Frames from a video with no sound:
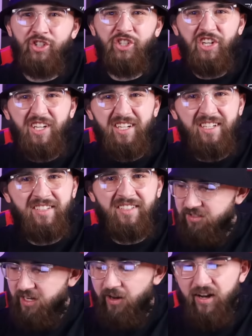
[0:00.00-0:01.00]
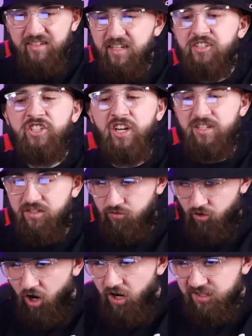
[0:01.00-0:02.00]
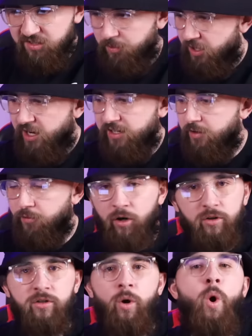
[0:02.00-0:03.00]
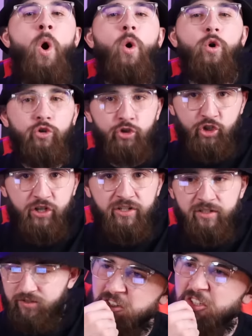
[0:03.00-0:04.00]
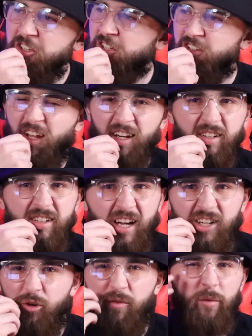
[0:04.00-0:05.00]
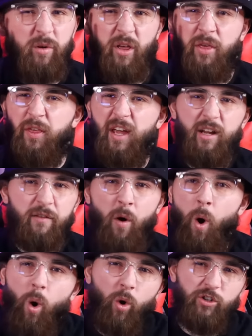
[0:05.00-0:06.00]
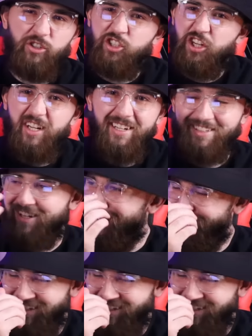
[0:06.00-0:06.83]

cheese. See, now I say cheese and rice, but I ain't never heard of no hard cheese. Ugh, like, I don't even want to think of hard cheese.